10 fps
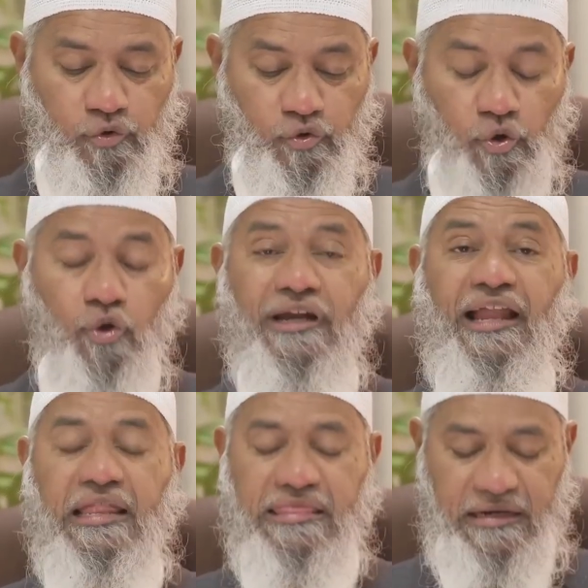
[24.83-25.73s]
to
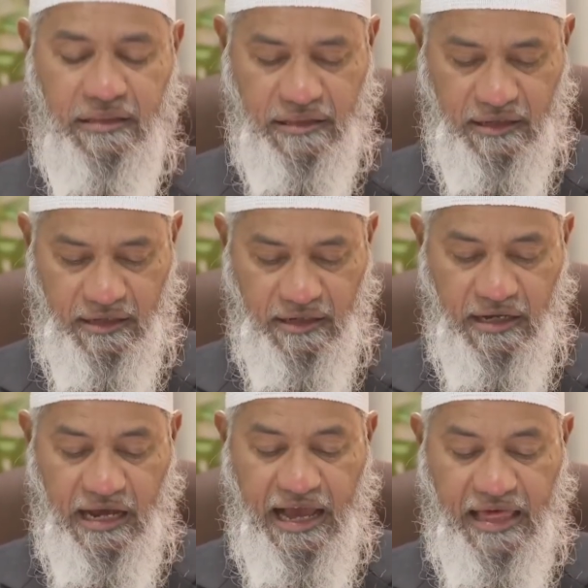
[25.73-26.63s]
total assets
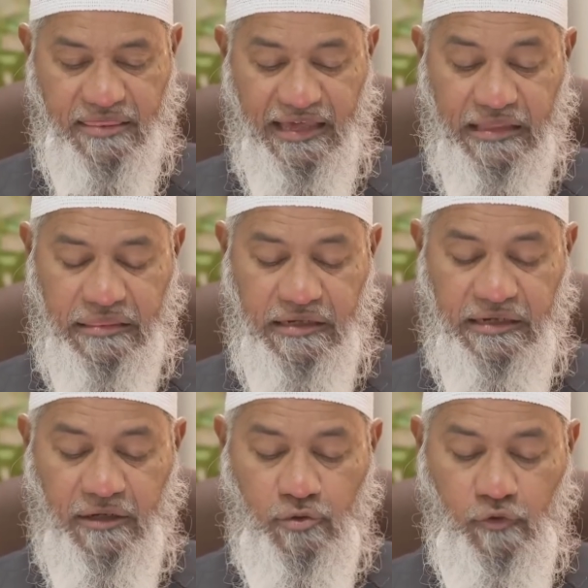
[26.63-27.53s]
has
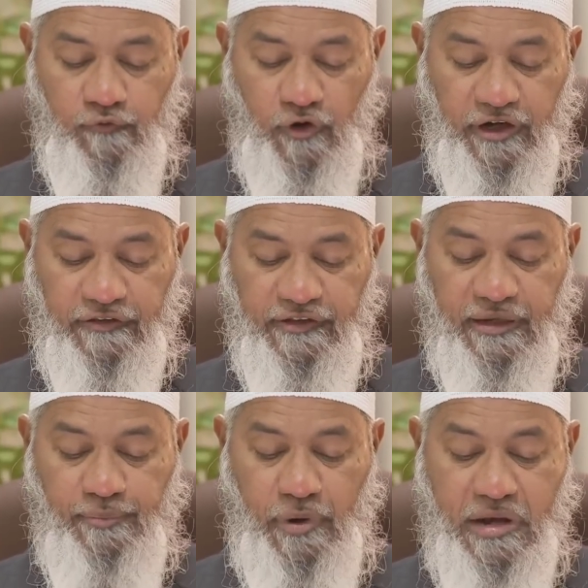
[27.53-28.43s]
exceeded to
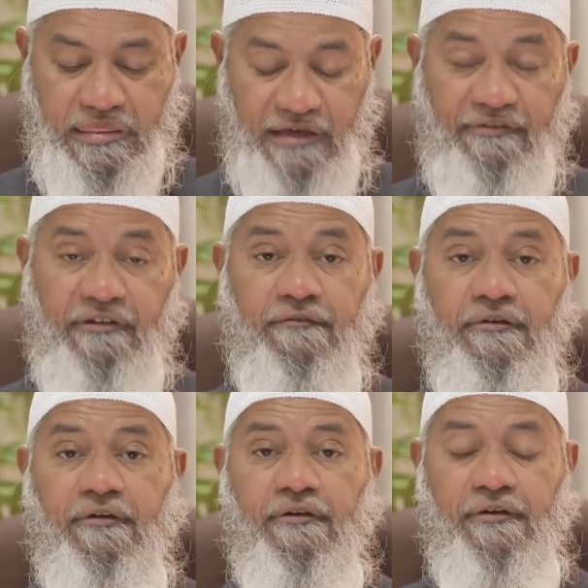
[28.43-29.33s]

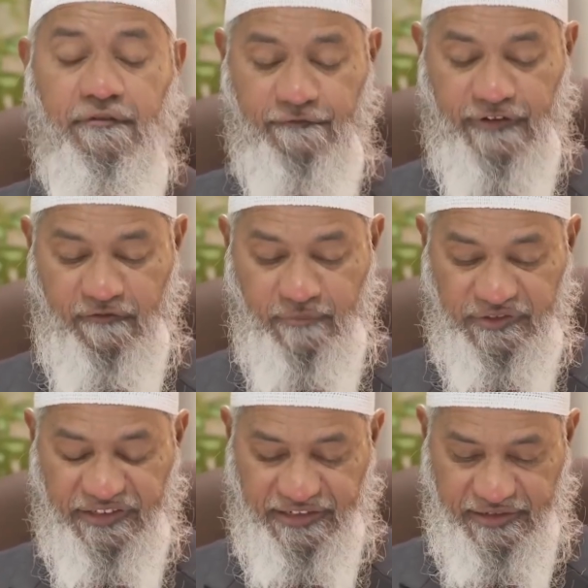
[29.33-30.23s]

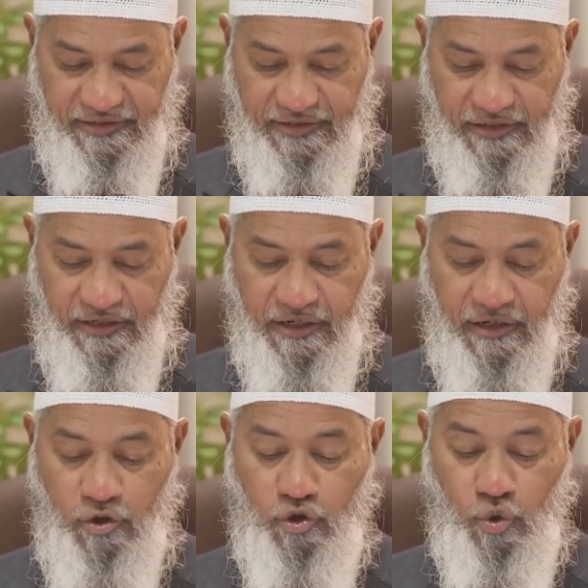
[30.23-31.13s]
43.75%,
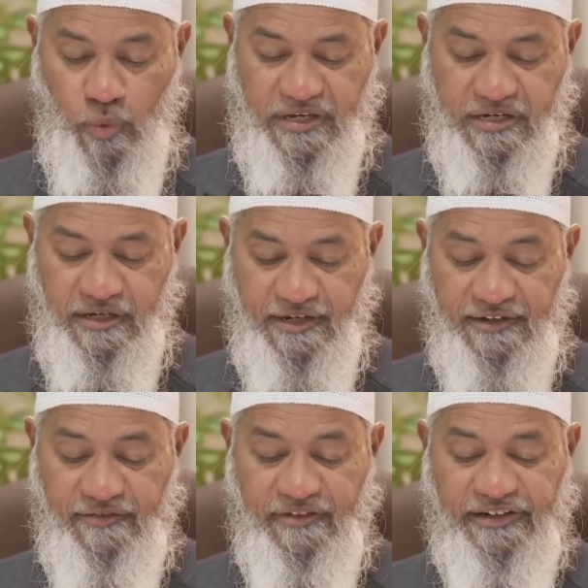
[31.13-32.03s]
due to which
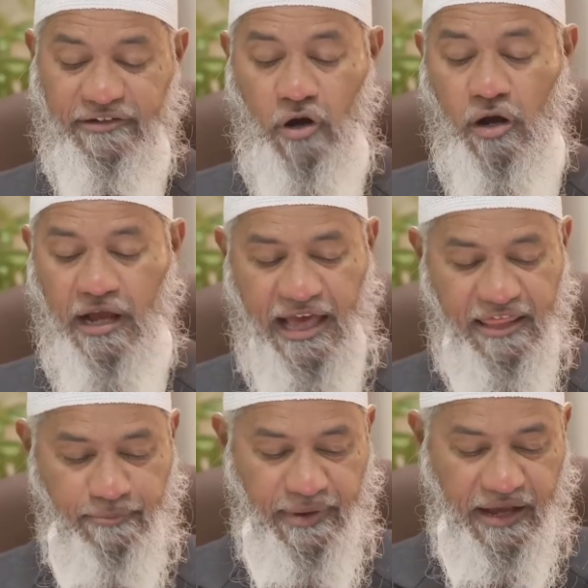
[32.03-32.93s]
the stock
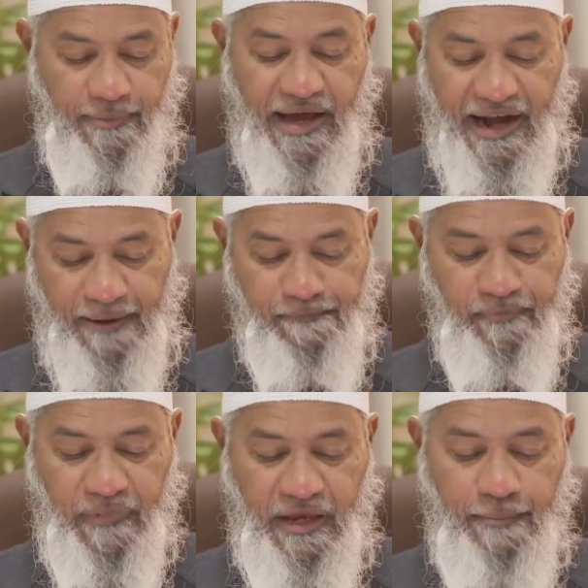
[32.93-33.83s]
has become
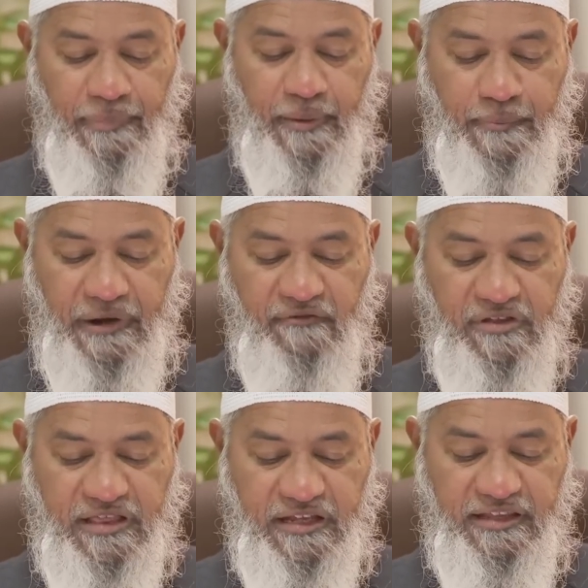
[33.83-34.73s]
haram, but
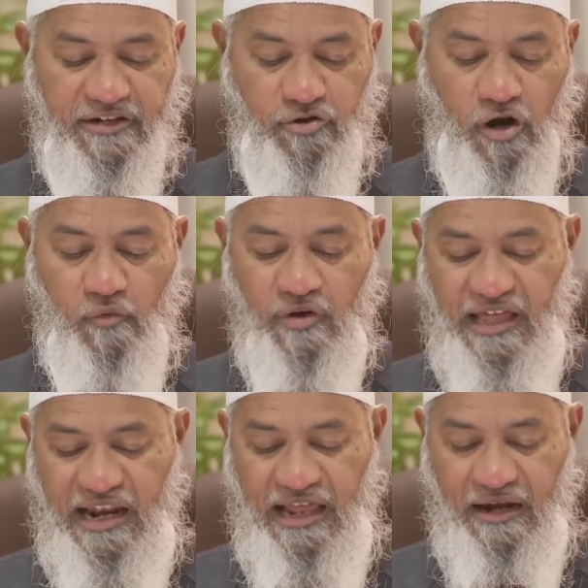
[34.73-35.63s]
previously the stock
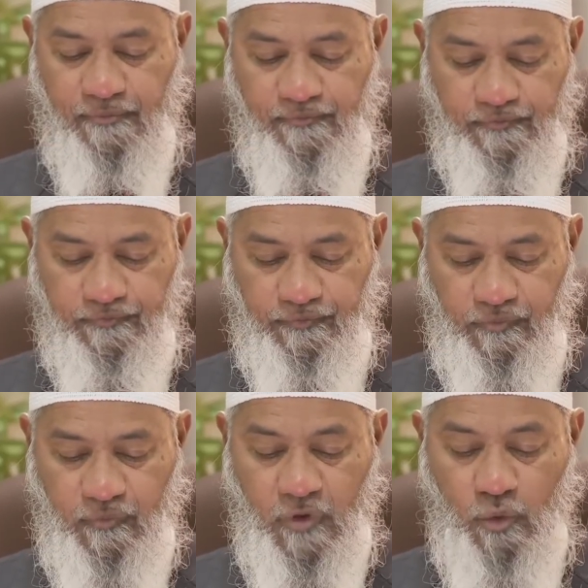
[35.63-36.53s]
was halal.
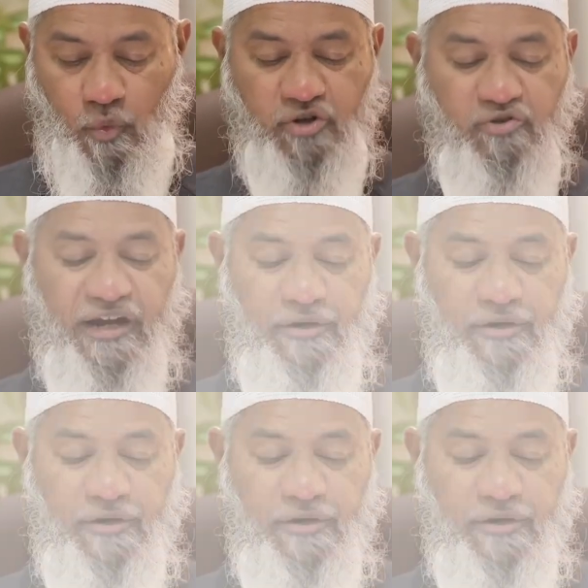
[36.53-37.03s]
What should